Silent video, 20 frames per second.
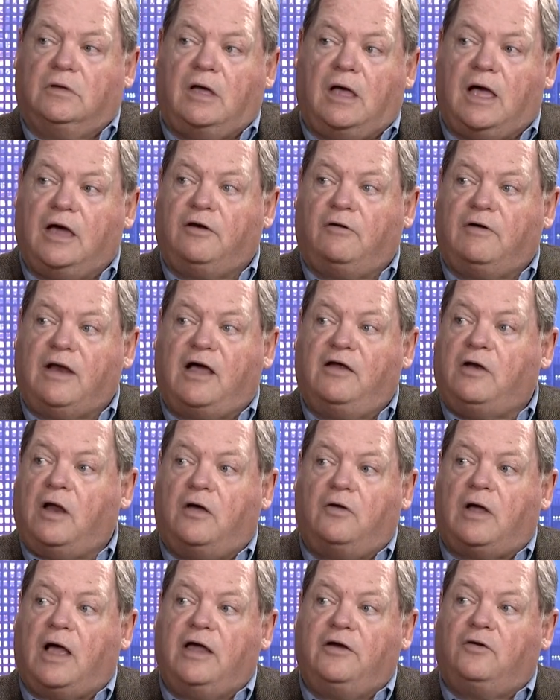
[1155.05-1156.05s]
I
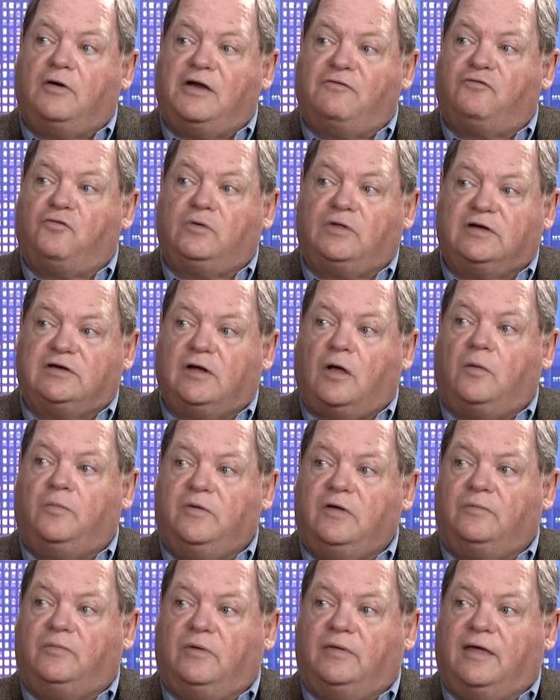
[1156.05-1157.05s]
don't ever really tell
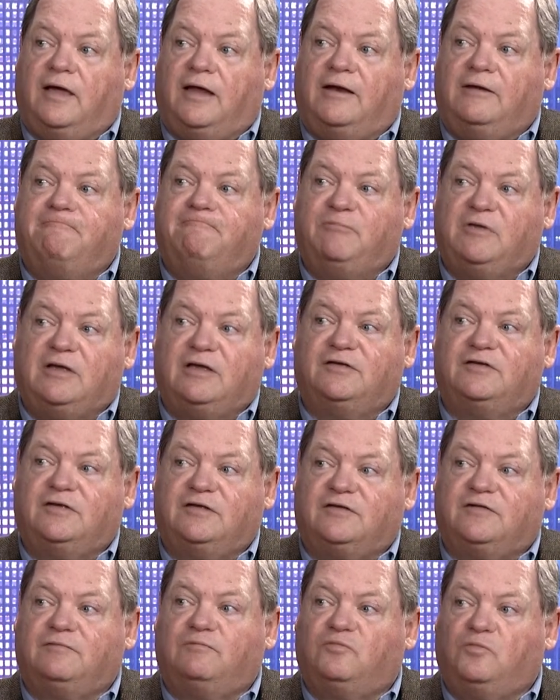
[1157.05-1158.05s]
people that because
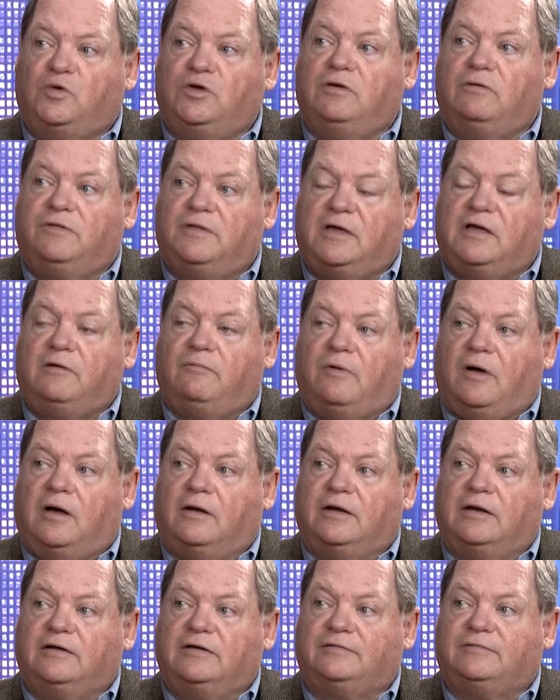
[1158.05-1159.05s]
it's when you think
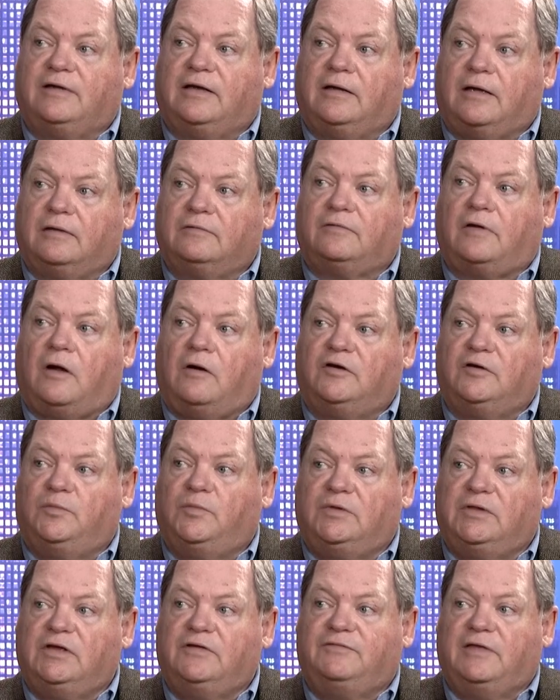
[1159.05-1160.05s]
about it, it's like it's hard to
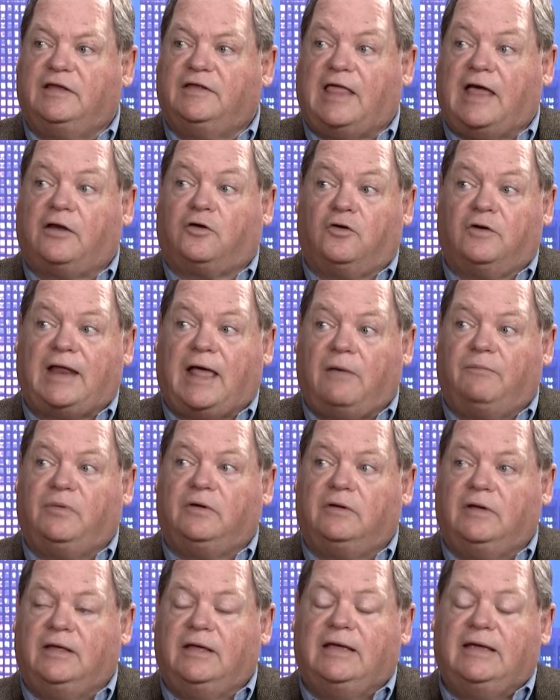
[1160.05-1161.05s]
believe that could
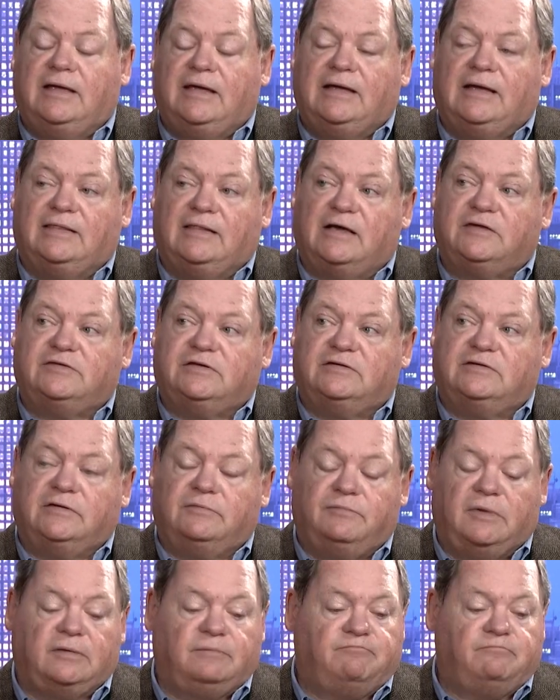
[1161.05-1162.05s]
happen in
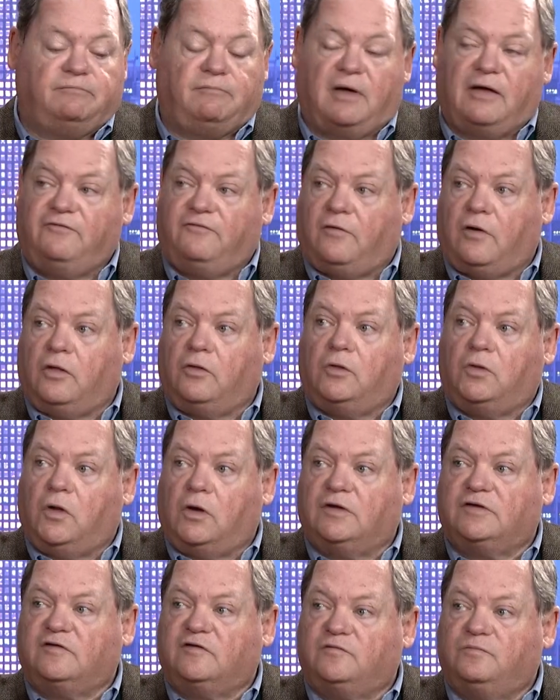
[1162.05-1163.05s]
Lexington. But my father
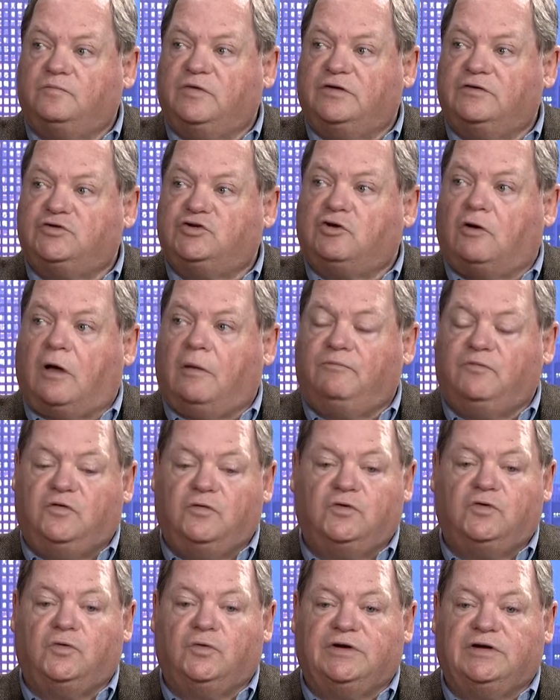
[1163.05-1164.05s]
lost his job
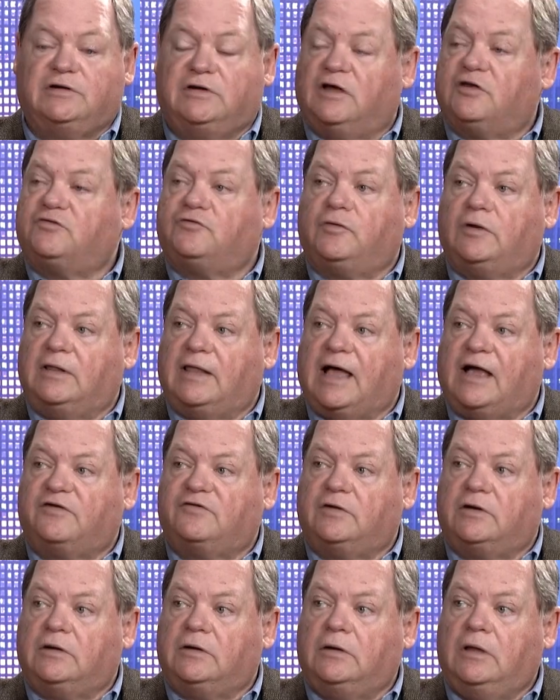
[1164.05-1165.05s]
due to an industrial
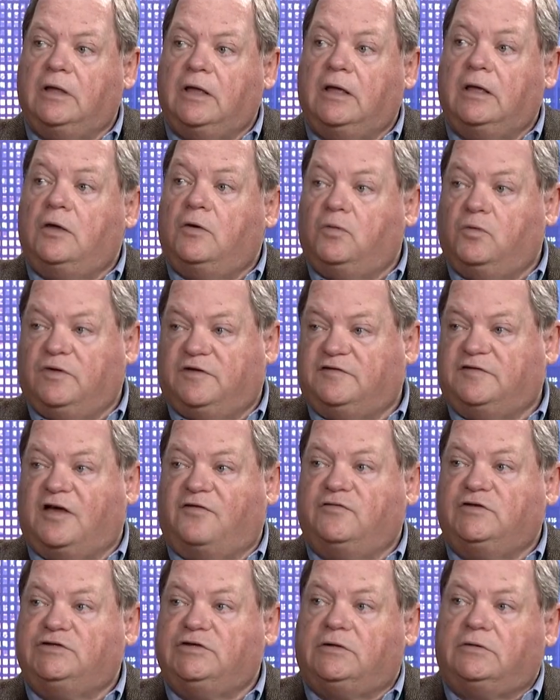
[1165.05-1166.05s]
accident with
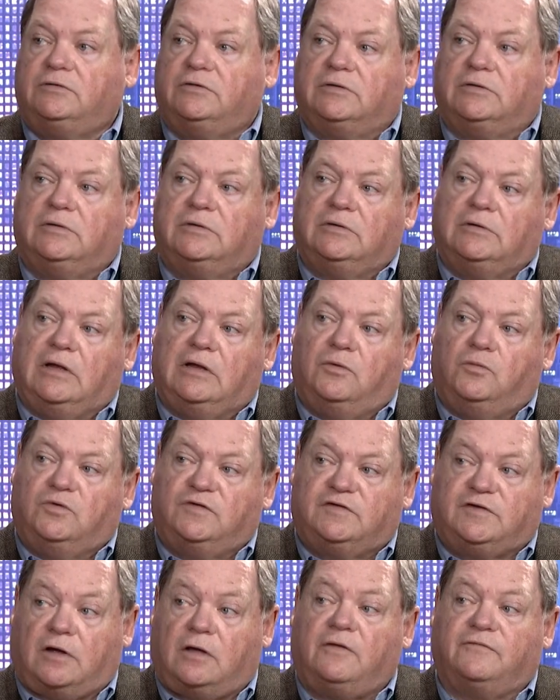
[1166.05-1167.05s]
7 children. It
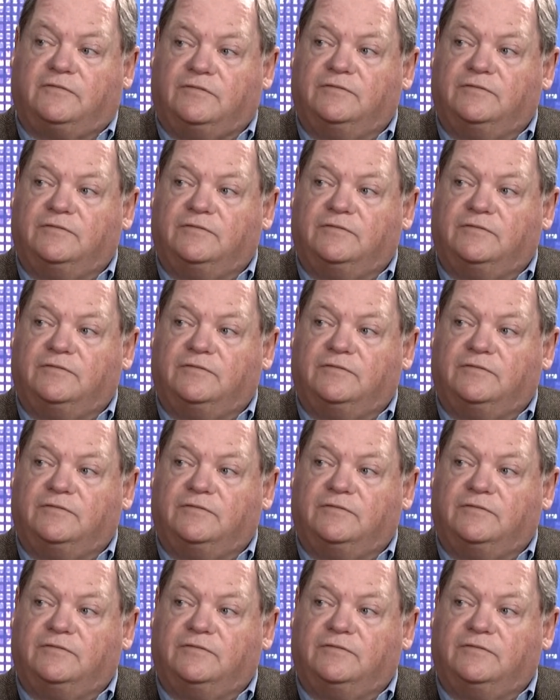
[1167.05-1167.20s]
was tough.